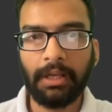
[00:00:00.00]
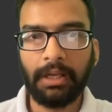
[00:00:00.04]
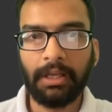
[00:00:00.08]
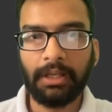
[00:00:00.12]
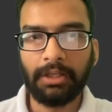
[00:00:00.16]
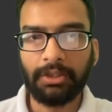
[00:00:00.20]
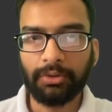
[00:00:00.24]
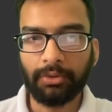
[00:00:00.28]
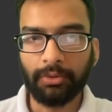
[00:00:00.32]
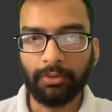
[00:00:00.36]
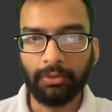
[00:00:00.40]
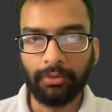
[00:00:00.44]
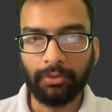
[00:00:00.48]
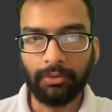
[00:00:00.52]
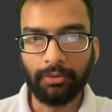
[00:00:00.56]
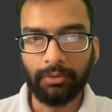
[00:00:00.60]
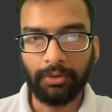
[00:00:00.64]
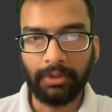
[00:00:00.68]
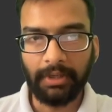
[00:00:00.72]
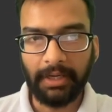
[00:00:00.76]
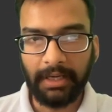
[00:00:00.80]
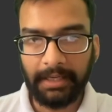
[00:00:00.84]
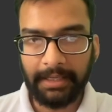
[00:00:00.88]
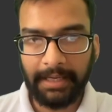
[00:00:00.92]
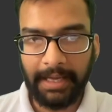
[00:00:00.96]
So
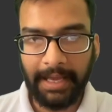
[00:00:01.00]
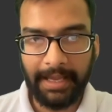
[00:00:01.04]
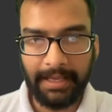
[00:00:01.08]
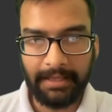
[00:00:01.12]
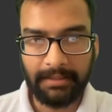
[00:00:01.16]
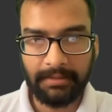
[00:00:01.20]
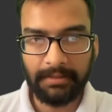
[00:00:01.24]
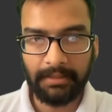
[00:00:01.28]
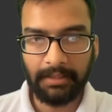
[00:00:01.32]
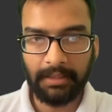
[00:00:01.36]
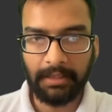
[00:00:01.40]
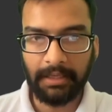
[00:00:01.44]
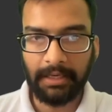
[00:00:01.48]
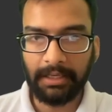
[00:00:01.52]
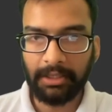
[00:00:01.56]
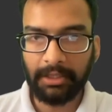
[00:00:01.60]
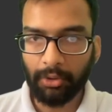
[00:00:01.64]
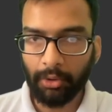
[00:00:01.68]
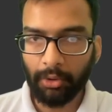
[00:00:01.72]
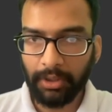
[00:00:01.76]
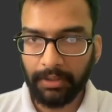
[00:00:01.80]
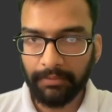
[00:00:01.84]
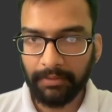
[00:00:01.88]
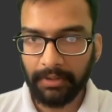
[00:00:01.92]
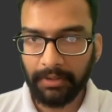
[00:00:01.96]
it has a get
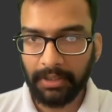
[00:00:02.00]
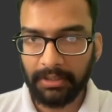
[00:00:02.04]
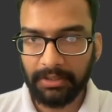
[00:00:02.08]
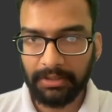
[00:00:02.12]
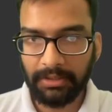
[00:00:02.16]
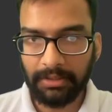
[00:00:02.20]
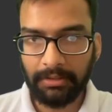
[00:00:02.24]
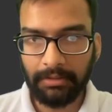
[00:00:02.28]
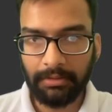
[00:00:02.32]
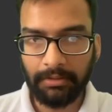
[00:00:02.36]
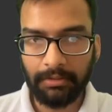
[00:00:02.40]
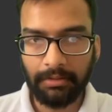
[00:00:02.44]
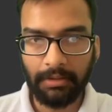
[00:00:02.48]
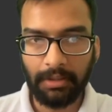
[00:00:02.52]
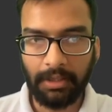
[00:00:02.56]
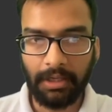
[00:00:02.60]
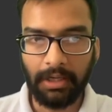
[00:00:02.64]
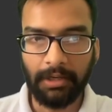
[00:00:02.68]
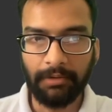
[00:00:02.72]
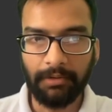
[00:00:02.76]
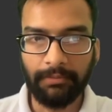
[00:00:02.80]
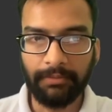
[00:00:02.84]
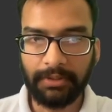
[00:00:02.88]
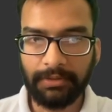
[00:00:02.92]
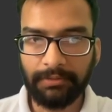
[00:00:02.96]
notification
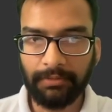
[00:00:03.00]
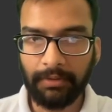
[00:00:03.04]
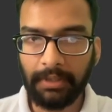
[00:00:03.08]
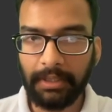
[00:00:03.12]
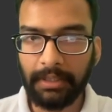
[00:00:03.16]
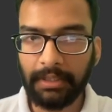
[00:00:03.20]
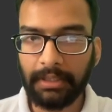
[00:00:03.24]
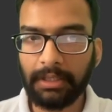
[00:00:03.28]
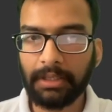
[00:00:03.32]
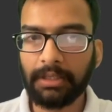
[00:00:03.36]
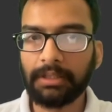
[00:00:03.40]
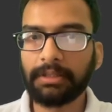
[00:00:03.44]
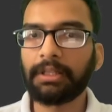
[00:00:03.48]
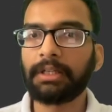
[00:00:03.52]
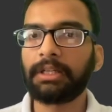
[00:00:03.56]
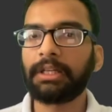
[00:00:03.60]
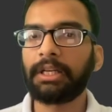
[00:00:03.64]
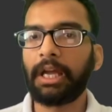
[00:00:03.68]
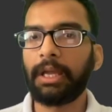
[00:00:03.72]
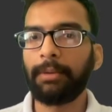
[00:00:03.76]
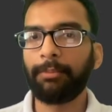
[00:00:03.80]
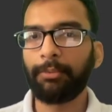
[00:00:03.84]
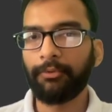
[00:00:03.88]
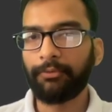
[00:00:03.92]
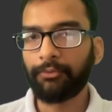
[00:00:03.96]
which will return the
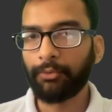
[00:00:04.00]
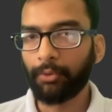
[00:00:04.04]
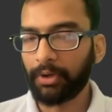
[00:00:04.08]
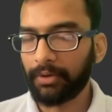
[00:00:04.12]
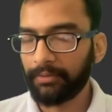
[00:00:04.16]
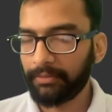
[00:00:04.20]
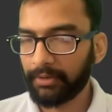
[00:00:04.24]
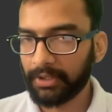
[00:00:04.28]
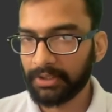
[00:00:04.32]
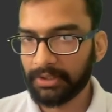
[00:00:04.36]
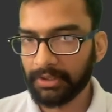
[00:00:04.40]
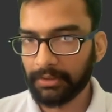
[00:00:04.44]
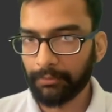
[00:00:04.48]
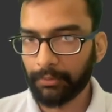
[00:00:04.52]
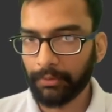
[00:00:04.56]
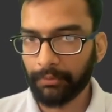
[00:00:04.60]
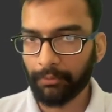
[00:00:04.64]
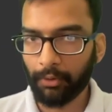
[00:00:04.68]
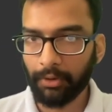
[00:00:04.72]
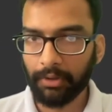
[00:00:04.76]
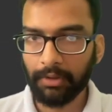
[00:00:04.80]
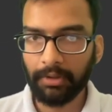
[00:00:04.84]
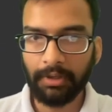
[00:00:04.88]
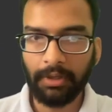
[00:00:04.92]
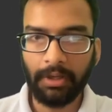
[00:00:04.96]
type of notification we
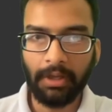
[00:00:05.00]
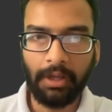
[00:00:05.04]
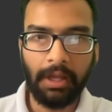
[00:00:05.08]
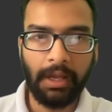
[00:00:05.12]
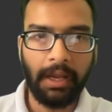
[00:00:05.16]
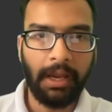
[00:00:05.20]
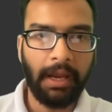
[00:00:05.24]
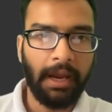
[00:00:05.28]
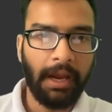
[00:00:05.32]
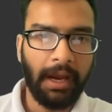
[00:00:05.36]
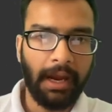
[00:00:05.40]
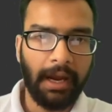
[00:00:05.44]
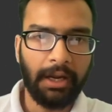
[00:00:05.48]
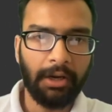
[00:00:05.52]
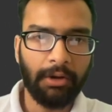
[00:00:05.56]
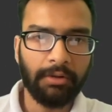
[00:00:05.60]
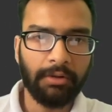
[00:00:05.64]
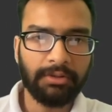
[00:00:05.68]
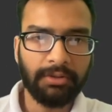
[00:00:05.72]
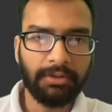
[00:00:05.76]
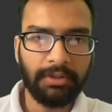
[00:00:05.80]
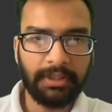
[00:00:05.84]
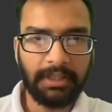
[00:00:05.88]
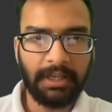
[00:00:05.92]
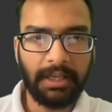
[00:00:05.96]
want, and
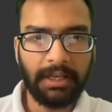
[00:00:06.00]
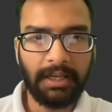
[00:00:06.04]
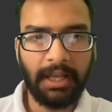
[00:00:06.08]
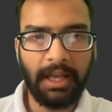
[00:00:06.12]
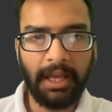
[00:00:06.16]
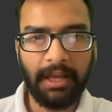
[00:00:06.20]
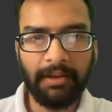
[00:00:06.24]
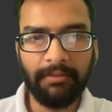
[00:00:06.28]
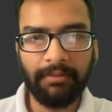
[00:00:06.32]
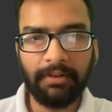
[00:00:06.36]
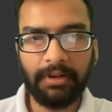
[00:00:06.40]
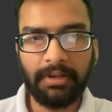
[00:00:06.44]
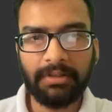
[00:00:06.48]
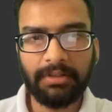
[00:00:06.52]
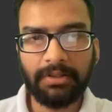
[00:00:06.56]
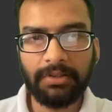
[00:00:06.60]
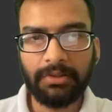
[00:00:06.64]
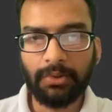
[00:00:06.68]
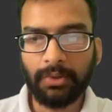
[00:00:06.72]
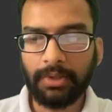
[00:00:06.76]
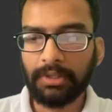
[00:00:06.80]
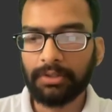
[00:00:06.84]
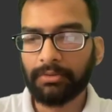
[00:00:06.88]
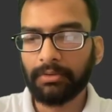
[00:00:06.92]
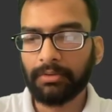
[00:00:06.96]
also it can have a
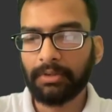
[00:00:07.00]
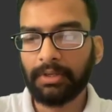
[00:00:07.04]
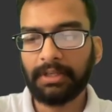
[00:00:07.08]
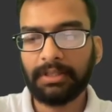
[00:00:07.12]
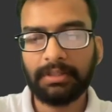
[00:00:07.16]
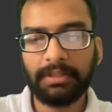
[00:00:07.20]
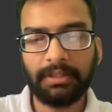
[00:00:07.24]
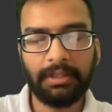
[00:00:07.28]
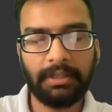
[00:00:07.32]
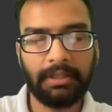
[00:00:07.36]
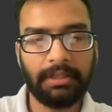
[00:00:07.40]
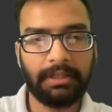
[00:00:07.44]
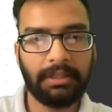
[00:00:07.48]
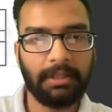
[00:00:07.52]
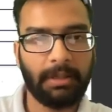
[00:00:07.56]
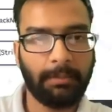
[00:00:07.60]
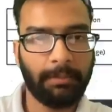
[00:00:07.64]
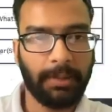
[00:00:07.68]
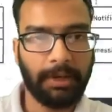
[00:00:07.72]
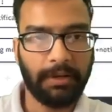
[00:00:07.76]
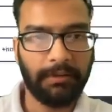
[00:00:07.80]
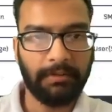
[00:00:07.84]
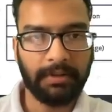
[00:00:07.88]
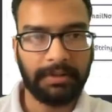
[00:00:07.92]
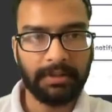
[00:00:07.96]
registry. So let's say in the
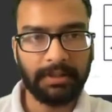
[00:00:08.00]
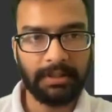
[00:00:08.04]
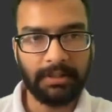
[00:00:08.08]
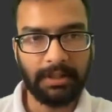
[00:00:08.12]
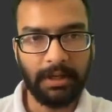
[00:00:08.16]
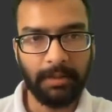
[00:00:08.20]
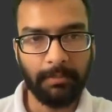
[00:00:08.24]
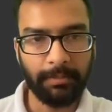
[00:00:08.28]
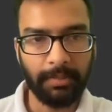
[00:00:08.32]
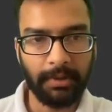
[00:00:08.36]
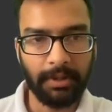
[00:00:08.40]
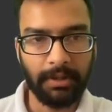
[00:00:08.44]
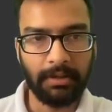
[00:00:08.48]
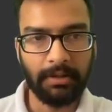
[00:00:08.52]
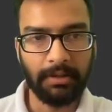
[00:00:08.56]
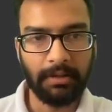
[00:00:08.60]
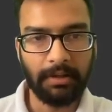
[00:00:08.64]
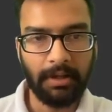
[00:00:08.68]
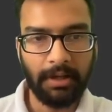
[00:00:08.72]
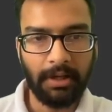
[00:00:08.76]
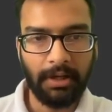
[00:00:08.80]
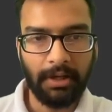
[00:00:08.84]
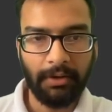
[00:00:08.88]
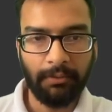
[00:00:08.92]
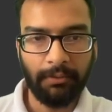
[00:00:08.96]
previous example,
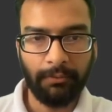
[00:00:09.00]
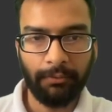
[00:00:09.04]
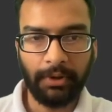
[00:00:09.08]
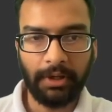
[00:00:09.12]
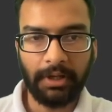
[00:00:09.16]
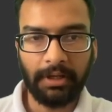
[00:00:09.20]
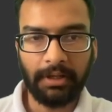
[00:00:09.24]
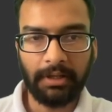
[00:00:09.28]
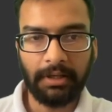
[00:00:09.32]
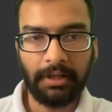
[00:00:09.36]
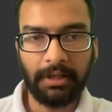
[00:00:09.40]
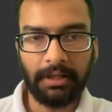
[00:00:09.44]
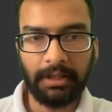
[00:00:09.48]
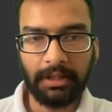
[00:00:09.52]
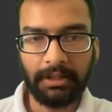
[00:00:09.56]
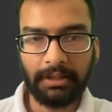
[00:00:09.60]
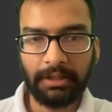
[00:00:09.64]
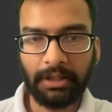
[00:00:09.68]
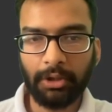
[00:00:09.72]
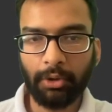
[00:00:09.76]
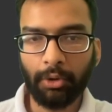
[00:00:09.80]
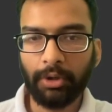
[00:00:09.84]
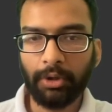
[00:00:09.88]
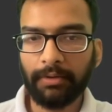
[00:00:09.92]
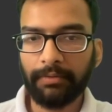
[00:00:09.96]
we are creating the
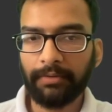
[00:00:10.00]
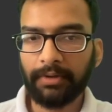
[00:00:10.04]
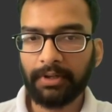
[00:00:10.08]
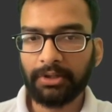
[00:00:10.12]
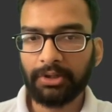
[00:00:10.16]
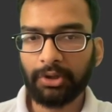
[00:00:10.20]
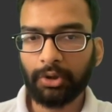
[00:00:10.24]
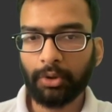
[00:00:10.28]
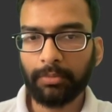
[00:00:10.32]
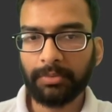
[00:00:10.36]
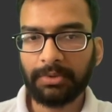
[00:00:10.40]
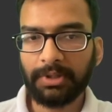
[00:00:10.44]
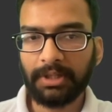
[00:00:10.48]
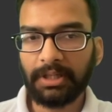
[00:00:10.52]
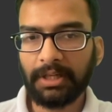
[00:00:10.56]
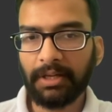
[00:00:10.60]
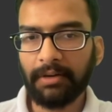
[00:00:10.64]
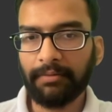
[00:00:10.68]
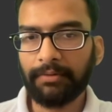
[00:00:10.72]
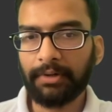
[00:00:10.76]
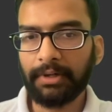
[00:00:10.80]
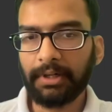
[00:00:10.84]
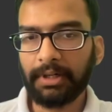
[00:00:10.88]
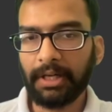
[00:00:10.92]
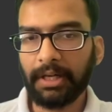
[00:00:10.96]
notification object
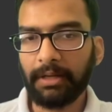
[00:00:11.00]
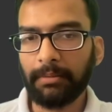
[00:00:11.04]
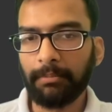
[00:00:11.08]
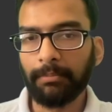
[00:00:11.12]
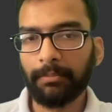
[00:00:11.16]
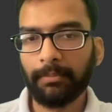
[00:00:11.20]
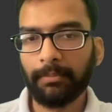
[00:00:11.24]
every time.